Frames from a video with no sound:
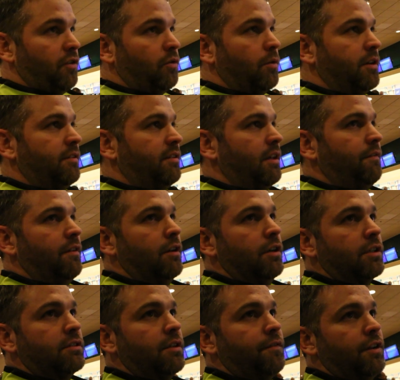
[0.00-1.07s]
this one and see if it
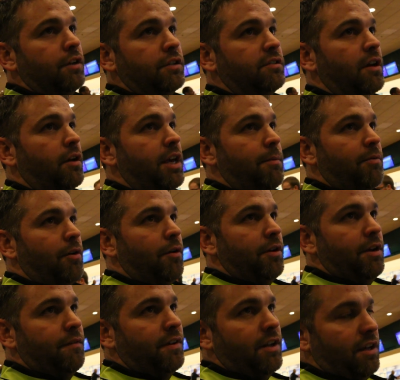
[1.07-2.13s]
hooks. If it hooks, I'll keep
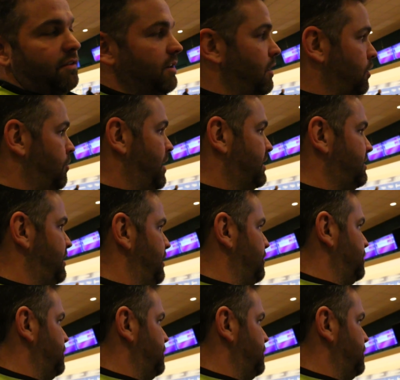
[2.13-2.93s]
throwing it. If it doesn't, I'll go back to the